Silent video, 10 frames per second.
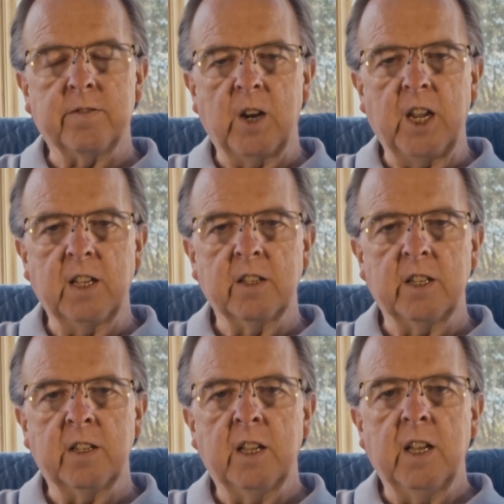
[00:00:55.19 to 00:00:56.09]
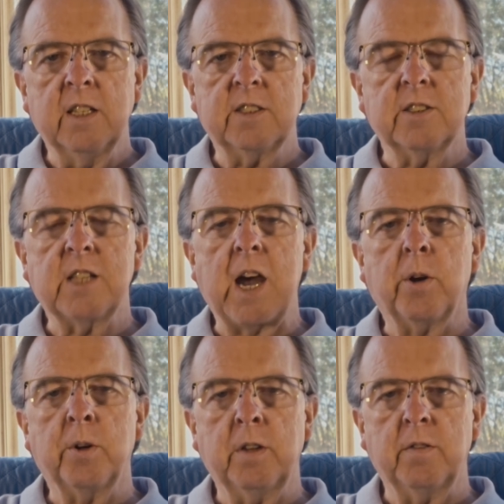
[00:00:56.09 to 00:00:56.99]
Franklin, is a
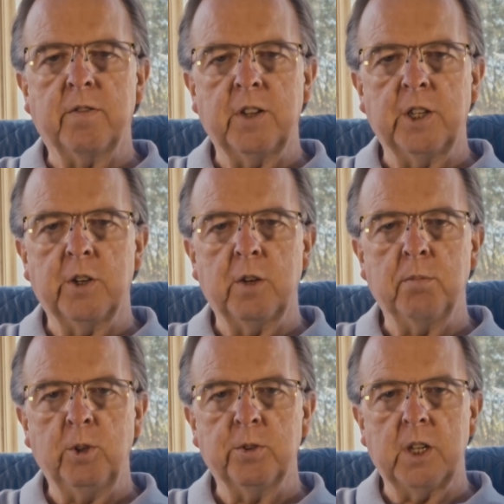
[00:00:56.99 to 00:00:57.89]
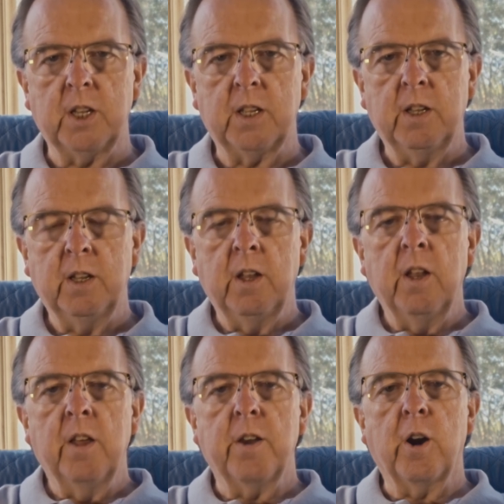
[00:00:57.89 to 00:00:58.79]
towering figure in music.
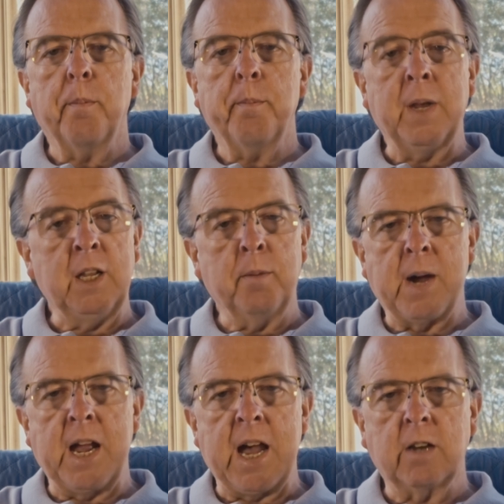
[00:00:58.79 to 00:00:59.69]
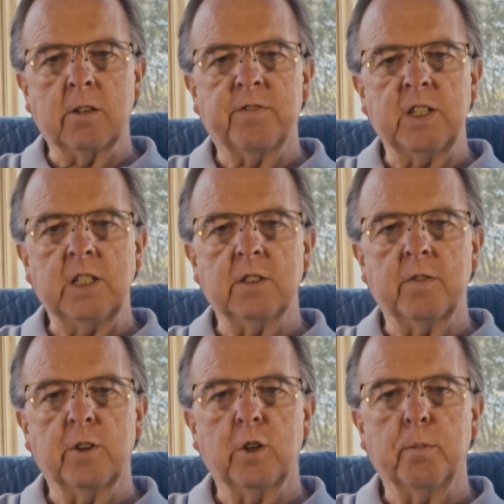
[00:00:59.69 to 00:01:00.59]
There are many biographies
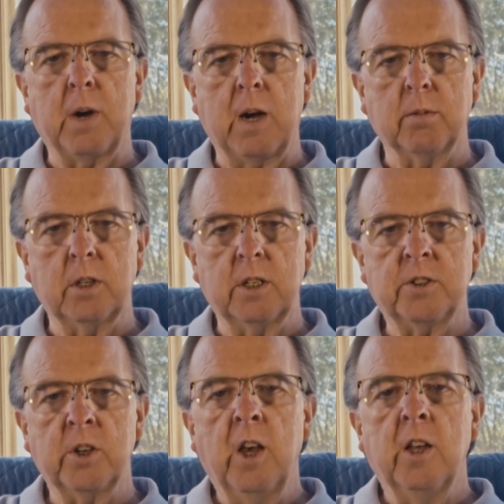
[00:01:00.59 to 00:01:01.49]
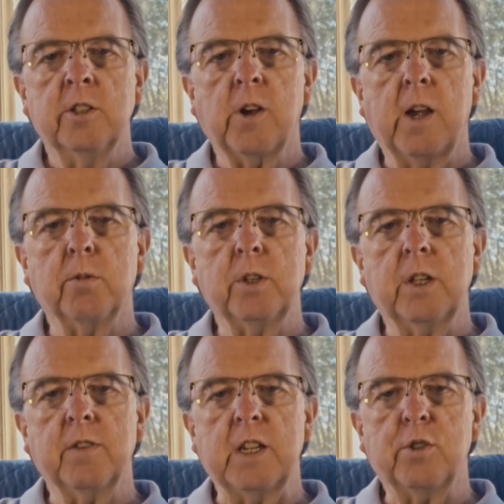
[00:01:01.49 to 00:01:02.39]
of her published, so I will
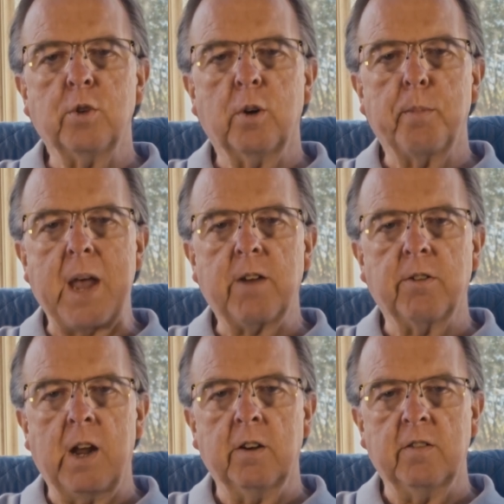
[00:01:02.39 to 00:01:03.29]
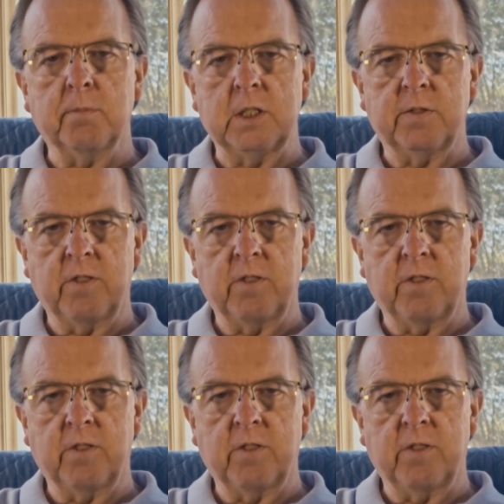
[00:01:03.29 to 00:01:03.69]
give a short background of Ms.